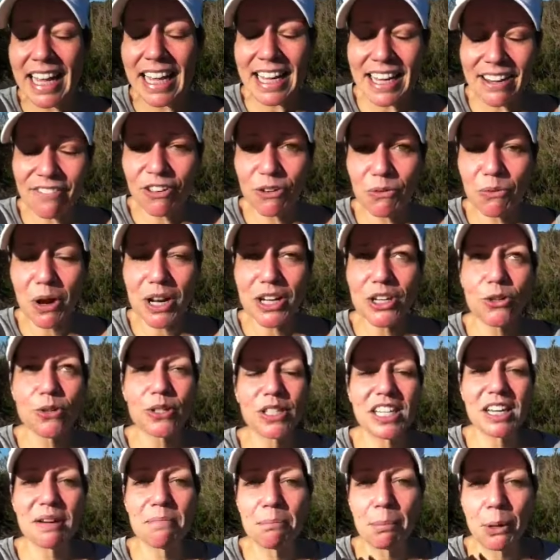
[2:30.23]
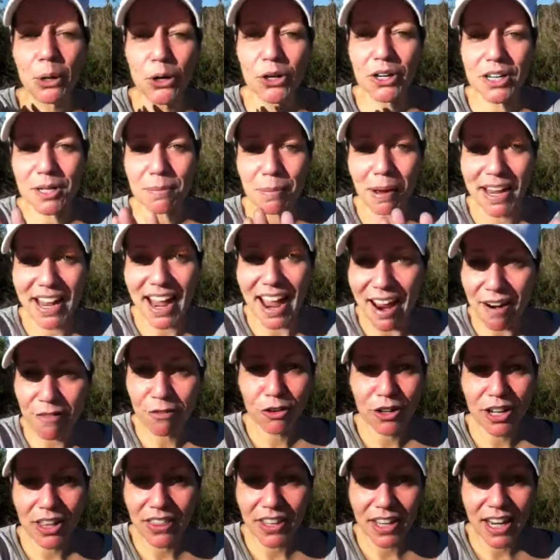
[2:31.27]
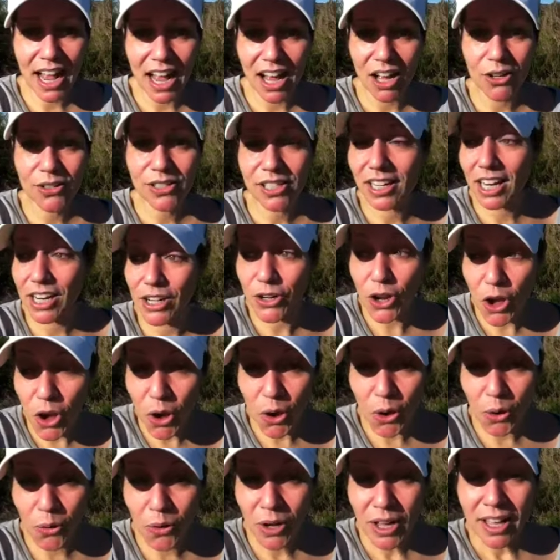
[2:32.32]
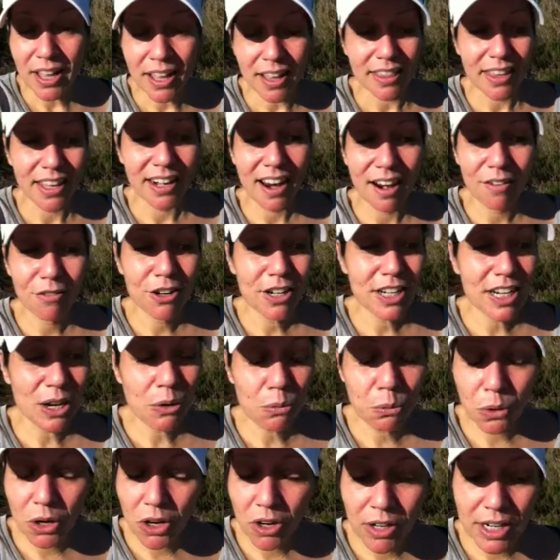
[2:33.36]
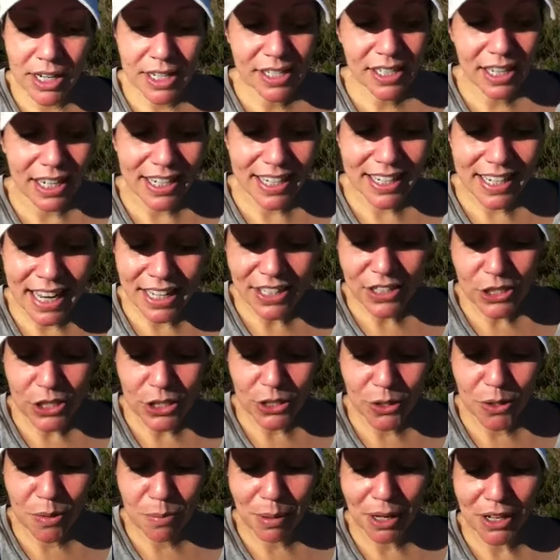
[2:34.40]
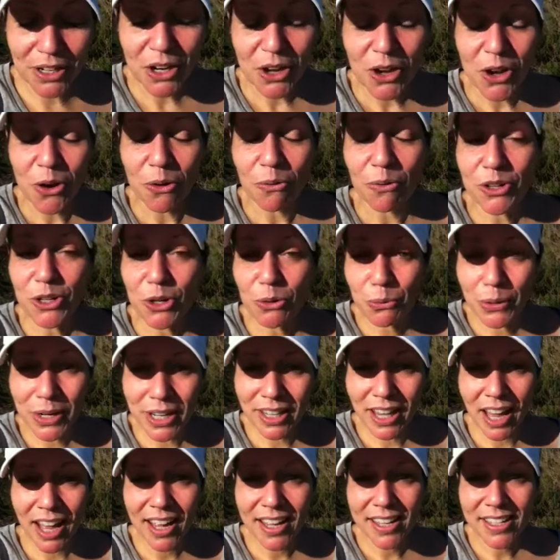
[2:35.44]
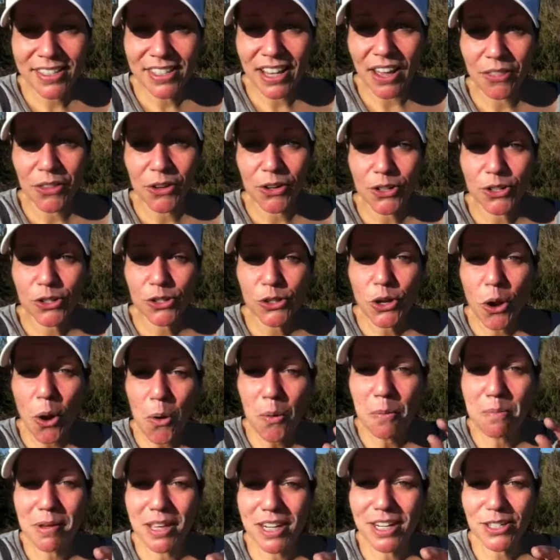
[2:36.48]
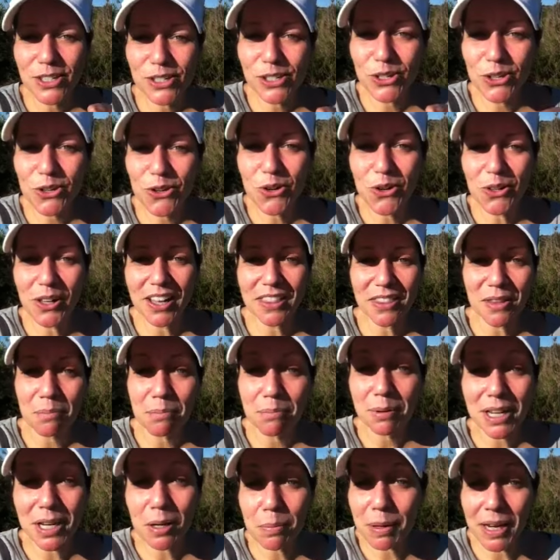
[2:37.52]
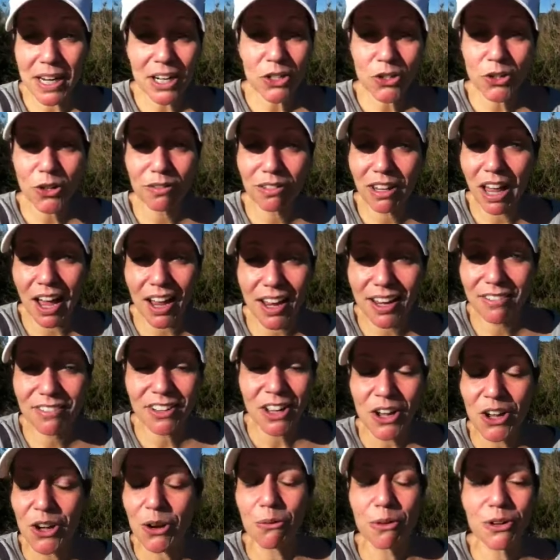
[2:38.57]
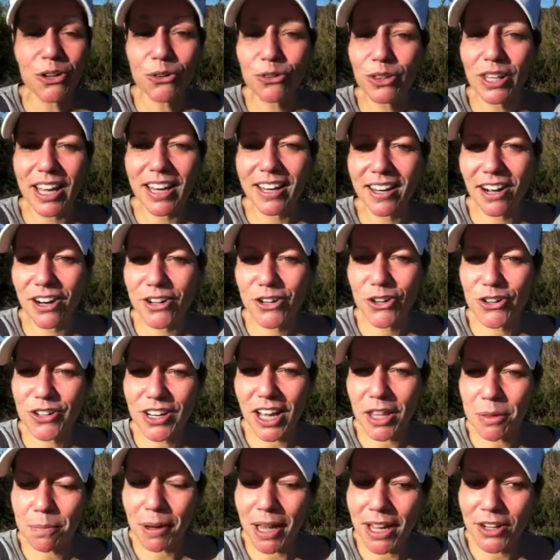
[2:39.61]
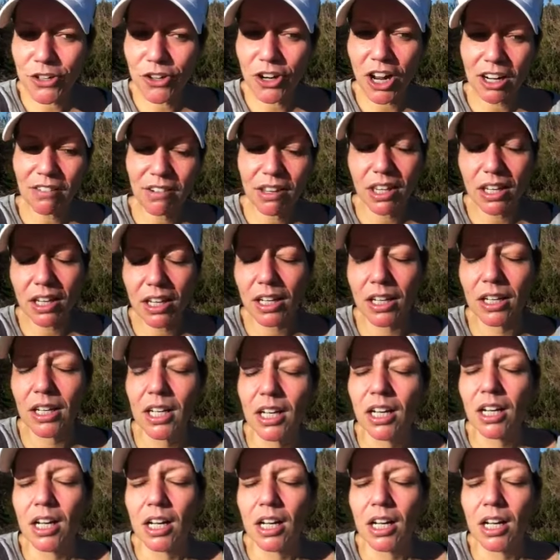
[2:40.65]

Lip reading: Even when you seem burdened by everything else, and I know that everyday worries can get to you, but when you realize that they're so minuscule in the big picture of life, when you're laying on your deathbed, you're not gonna be thinking,